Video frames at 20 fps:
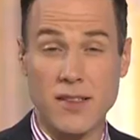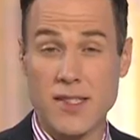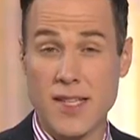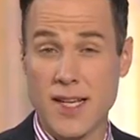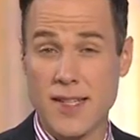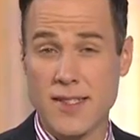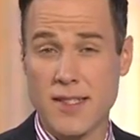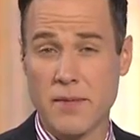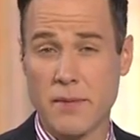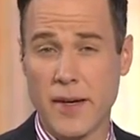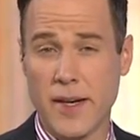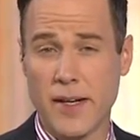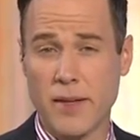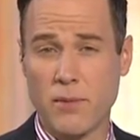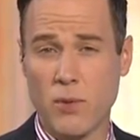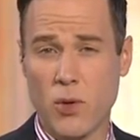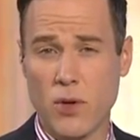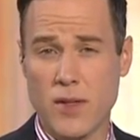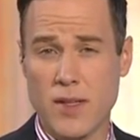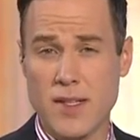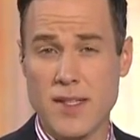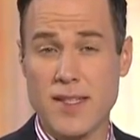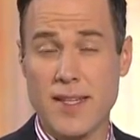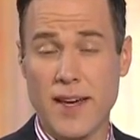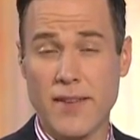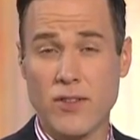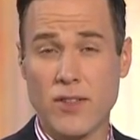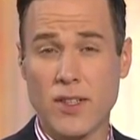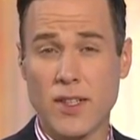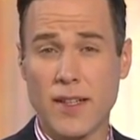It's estimated more than
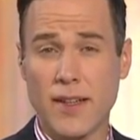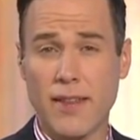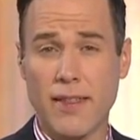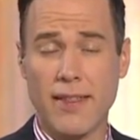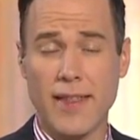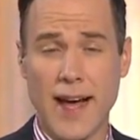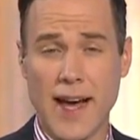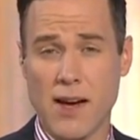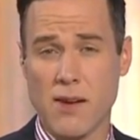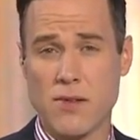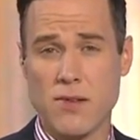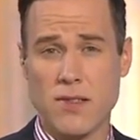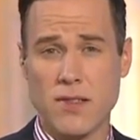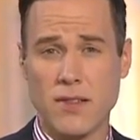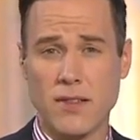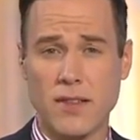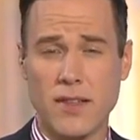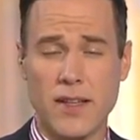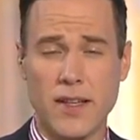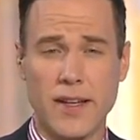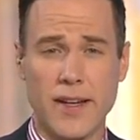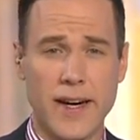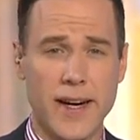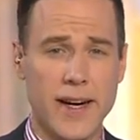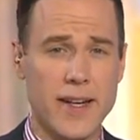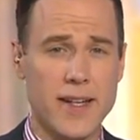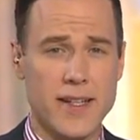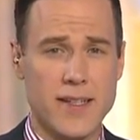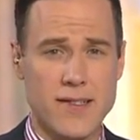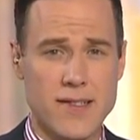70,000
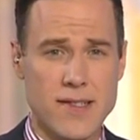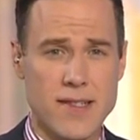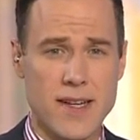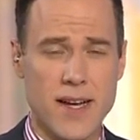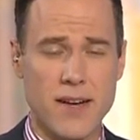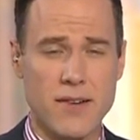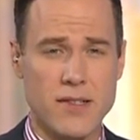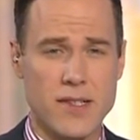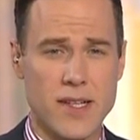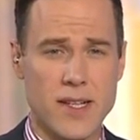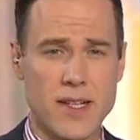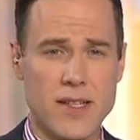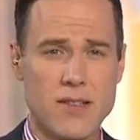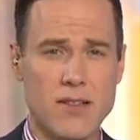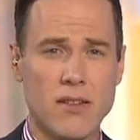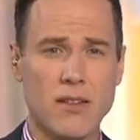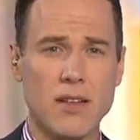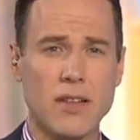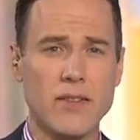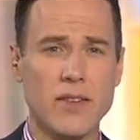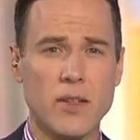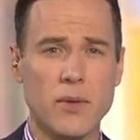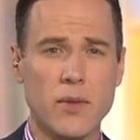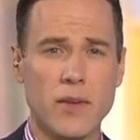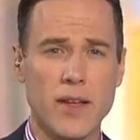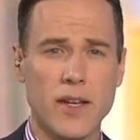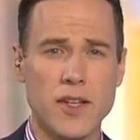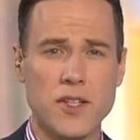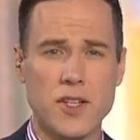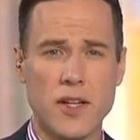Canadians nowadays are living
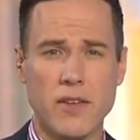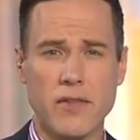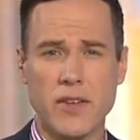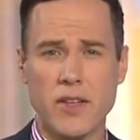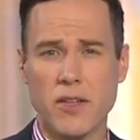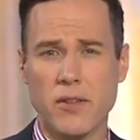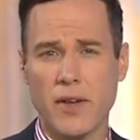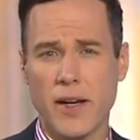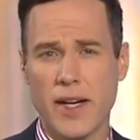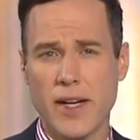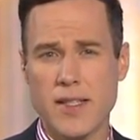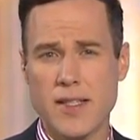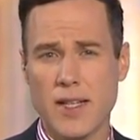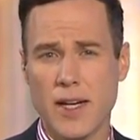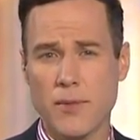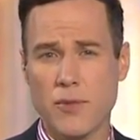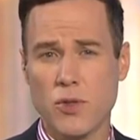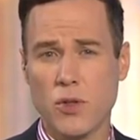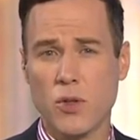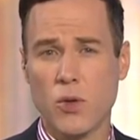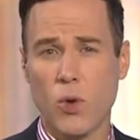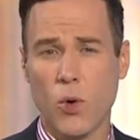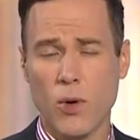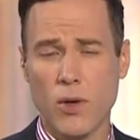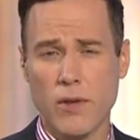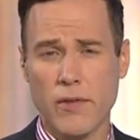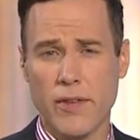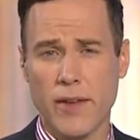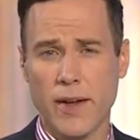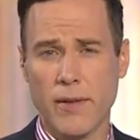with HIV or AIDS, and up to a
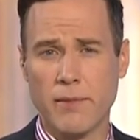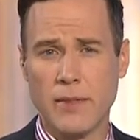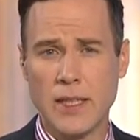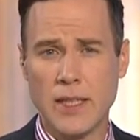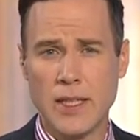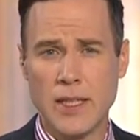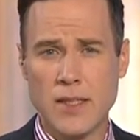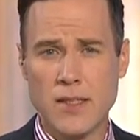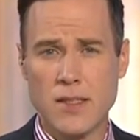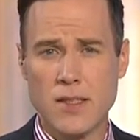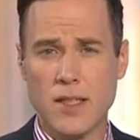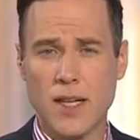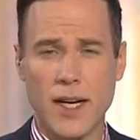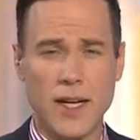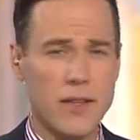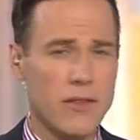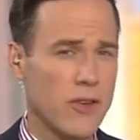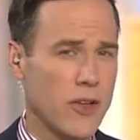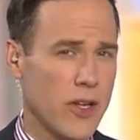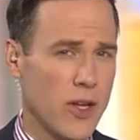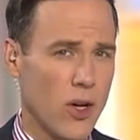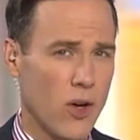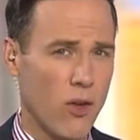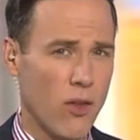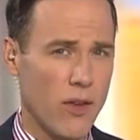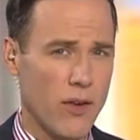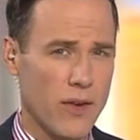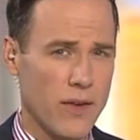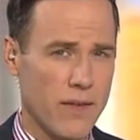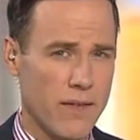quarter of them do not even
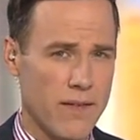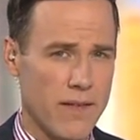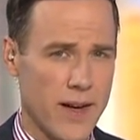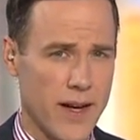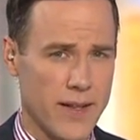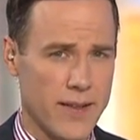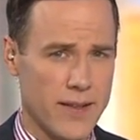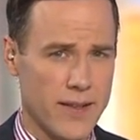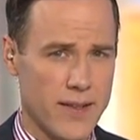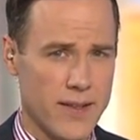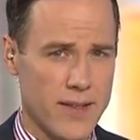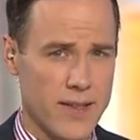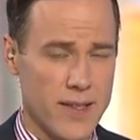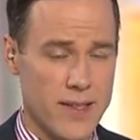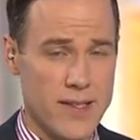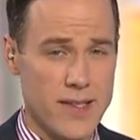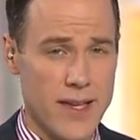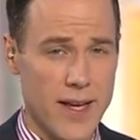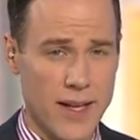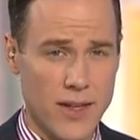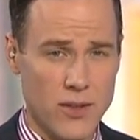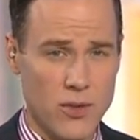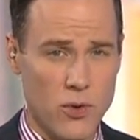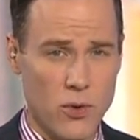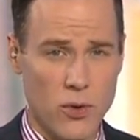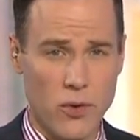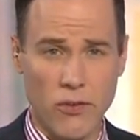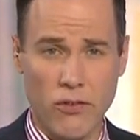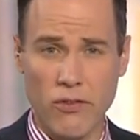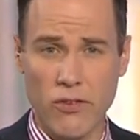know they're infected. As yet, of
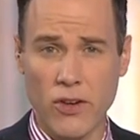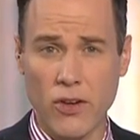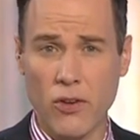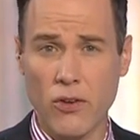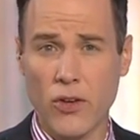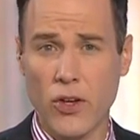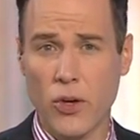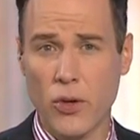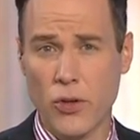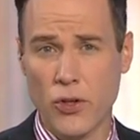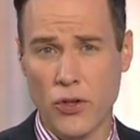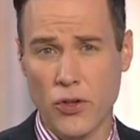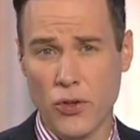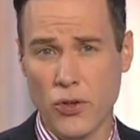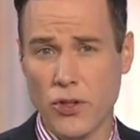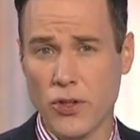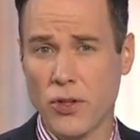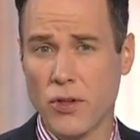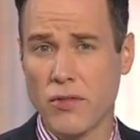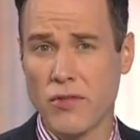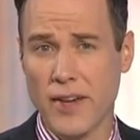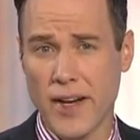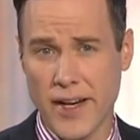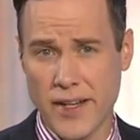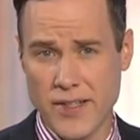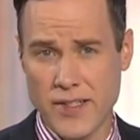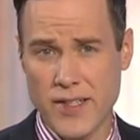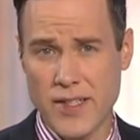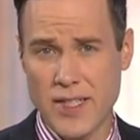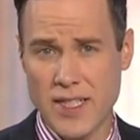course, still no cure, no
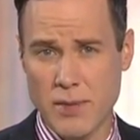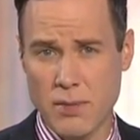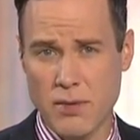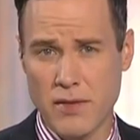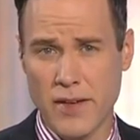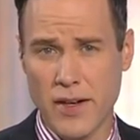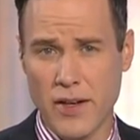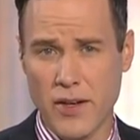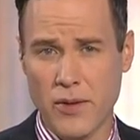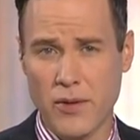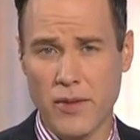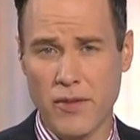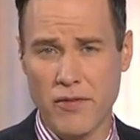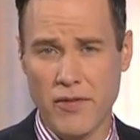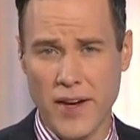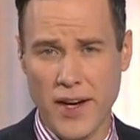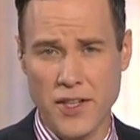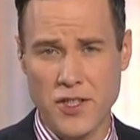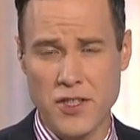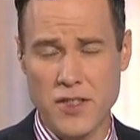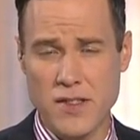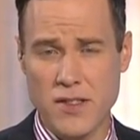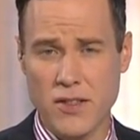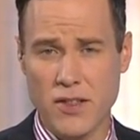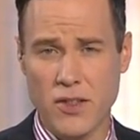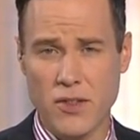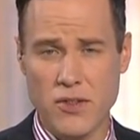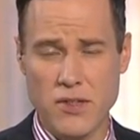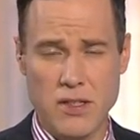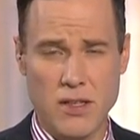vaccine to prevent new infections,
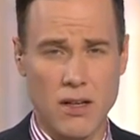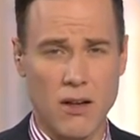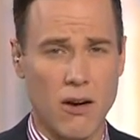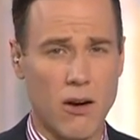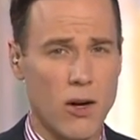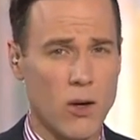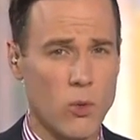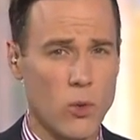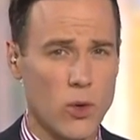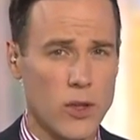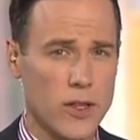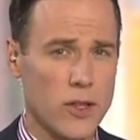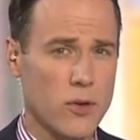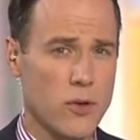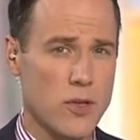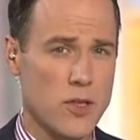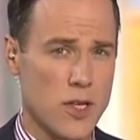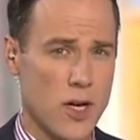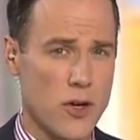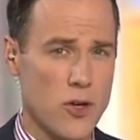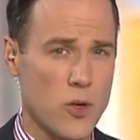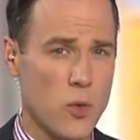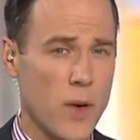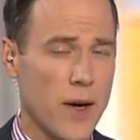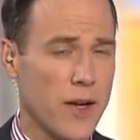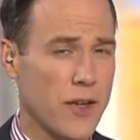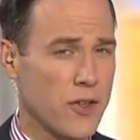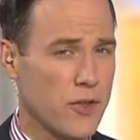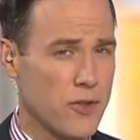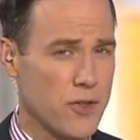although there's a lot of hard work, of course,
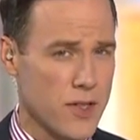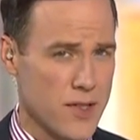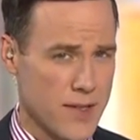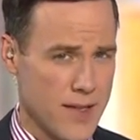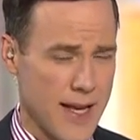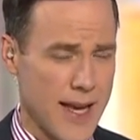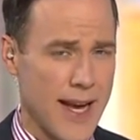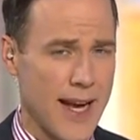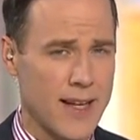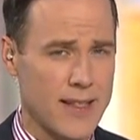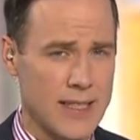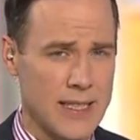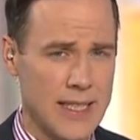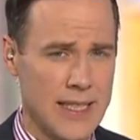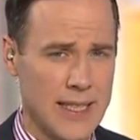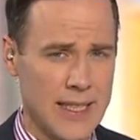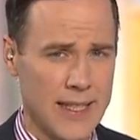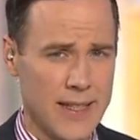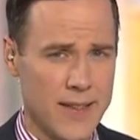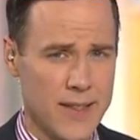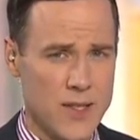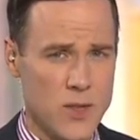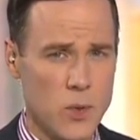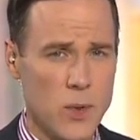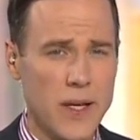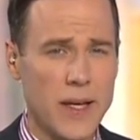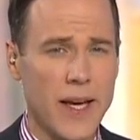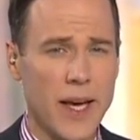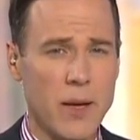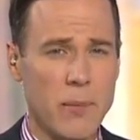underway to do just that. This
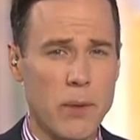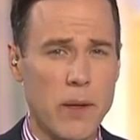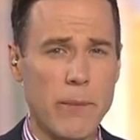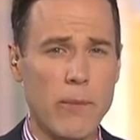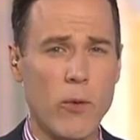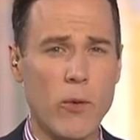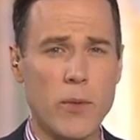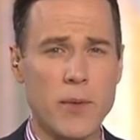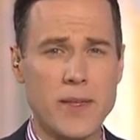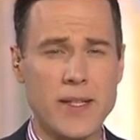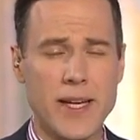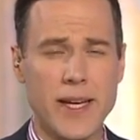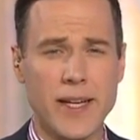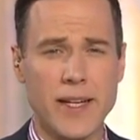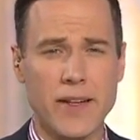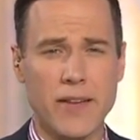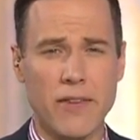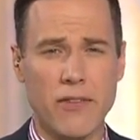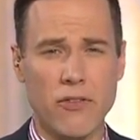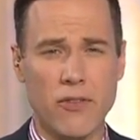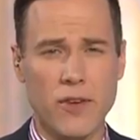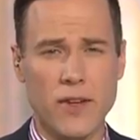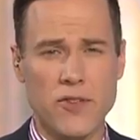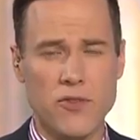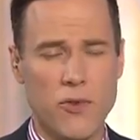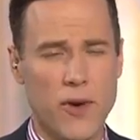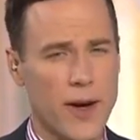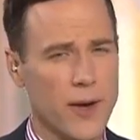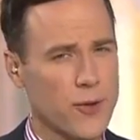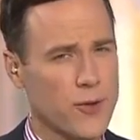weekend, people will be taking to the
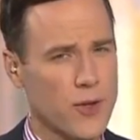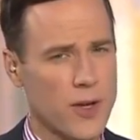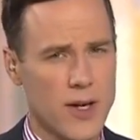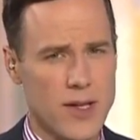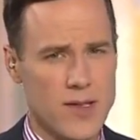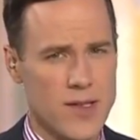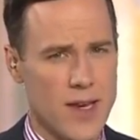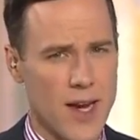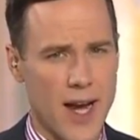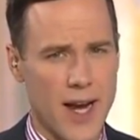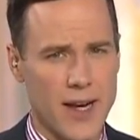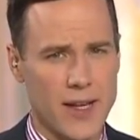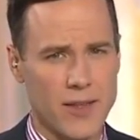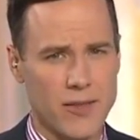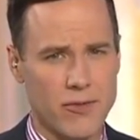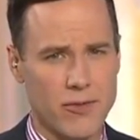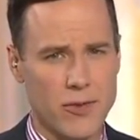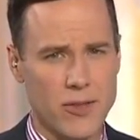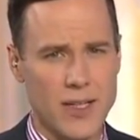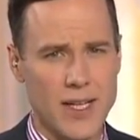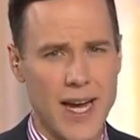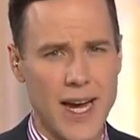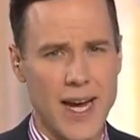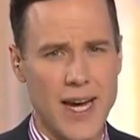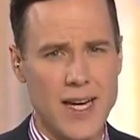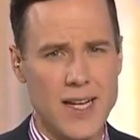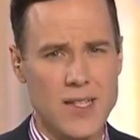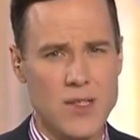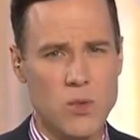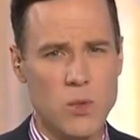streets right across Canada for the
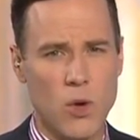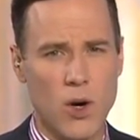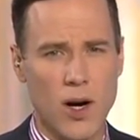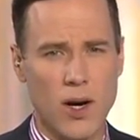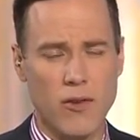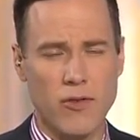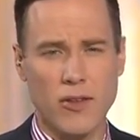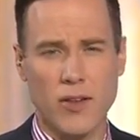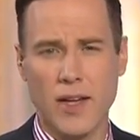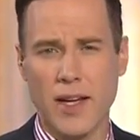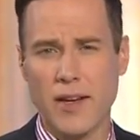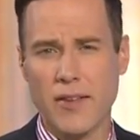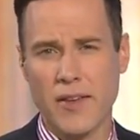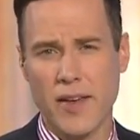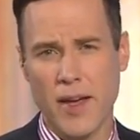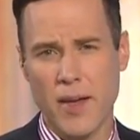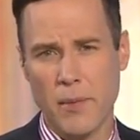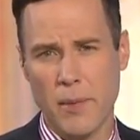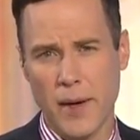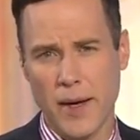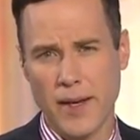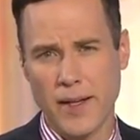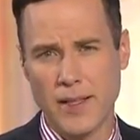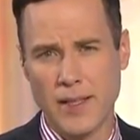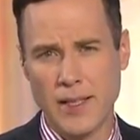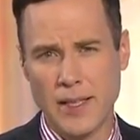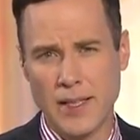AIDS Walk for Life campaign.